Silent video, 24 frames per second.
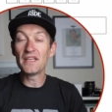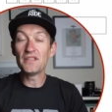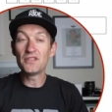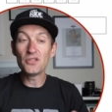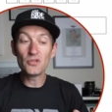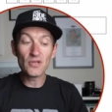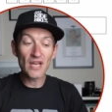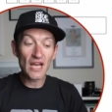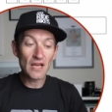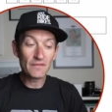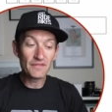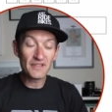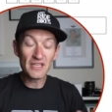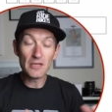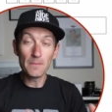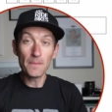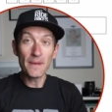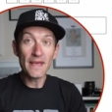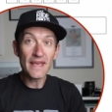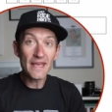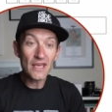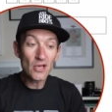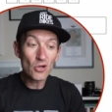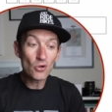you do have the
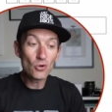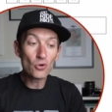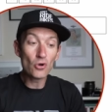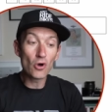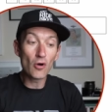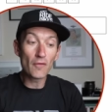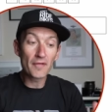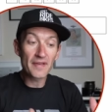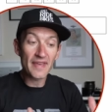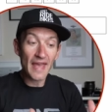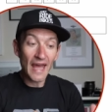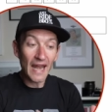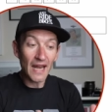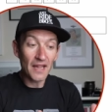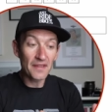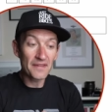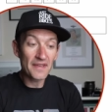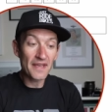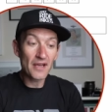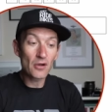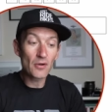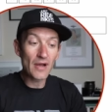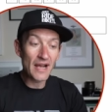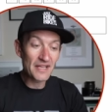appeal of
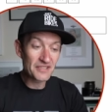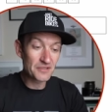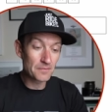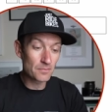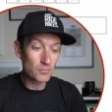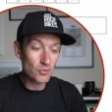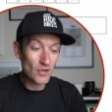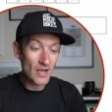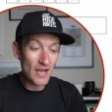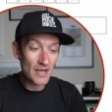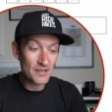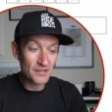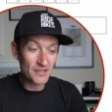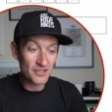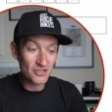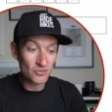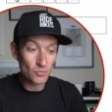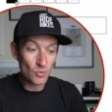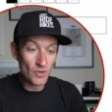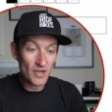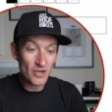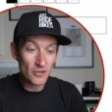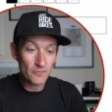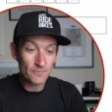Cannondale as a brand as
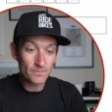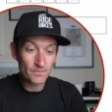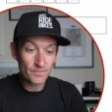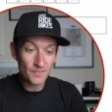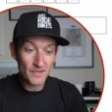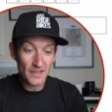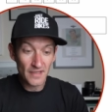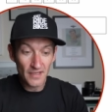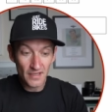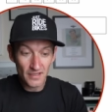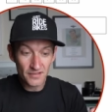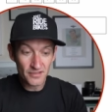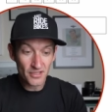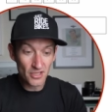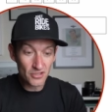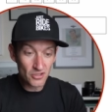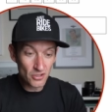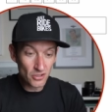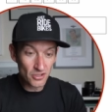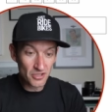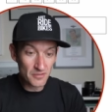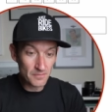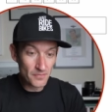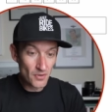well. So a
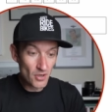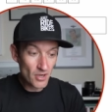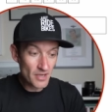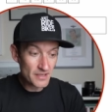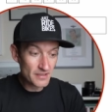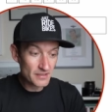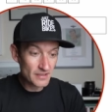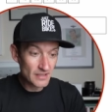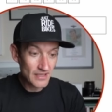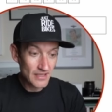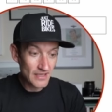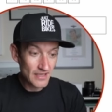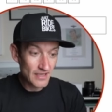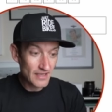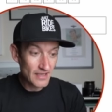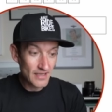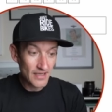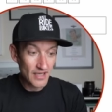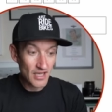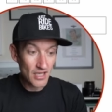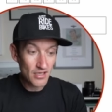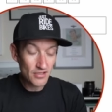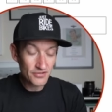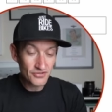good looking bike,
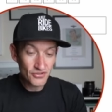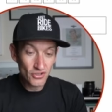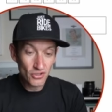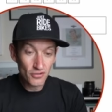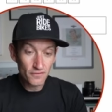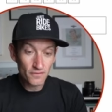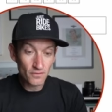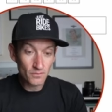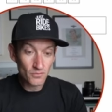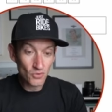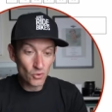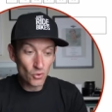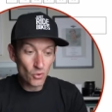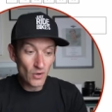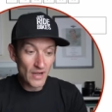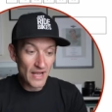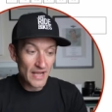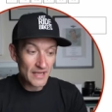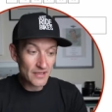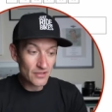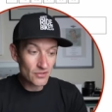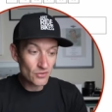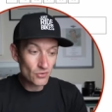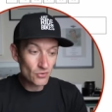looks good from all
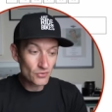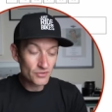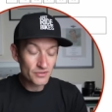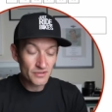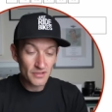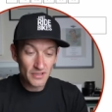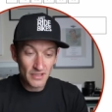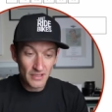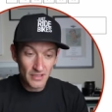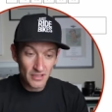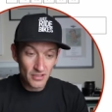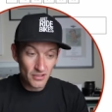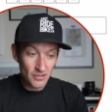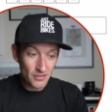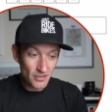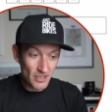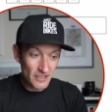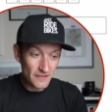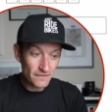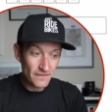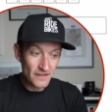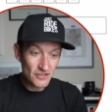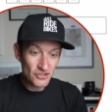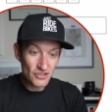angles.
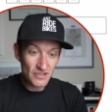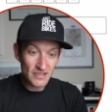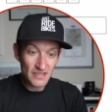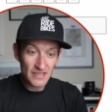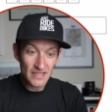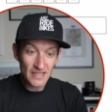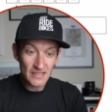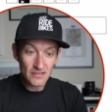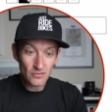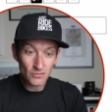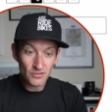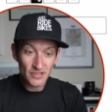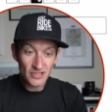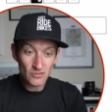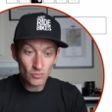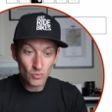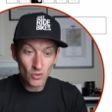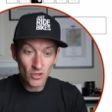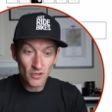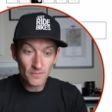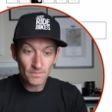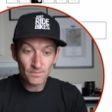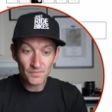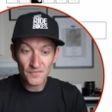Nice finishing kit on this
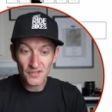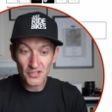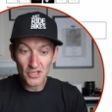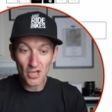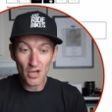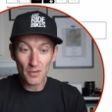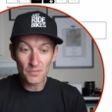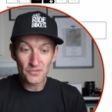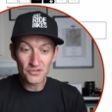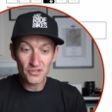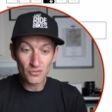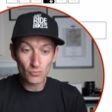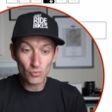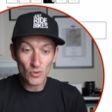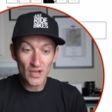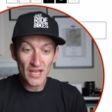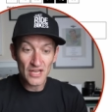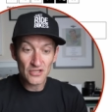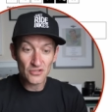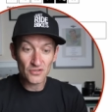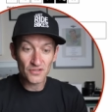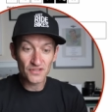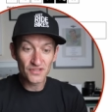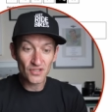one, comes in a
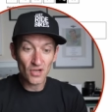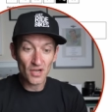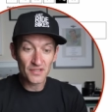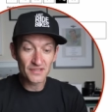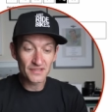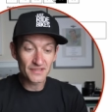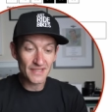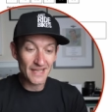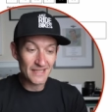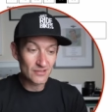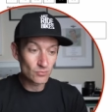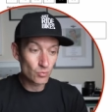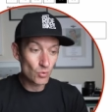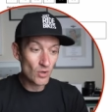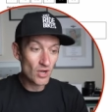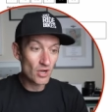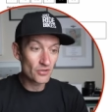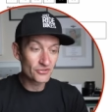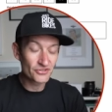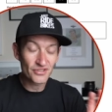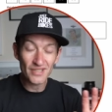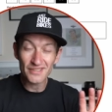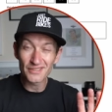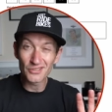range of sizes as well,
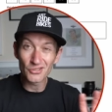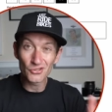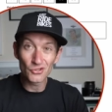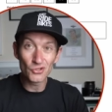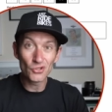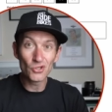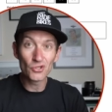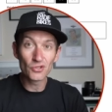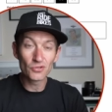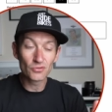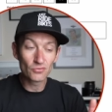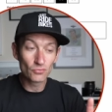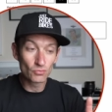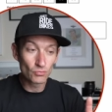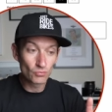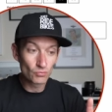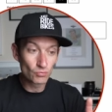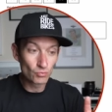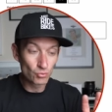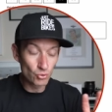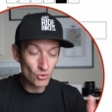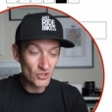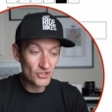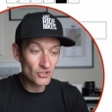so that's a good,
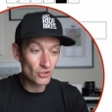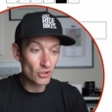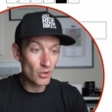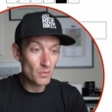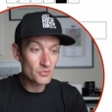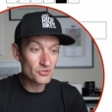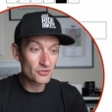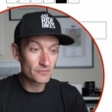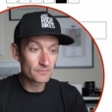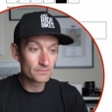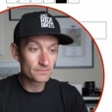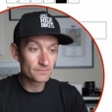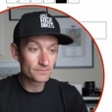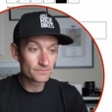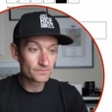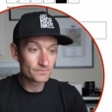really good option.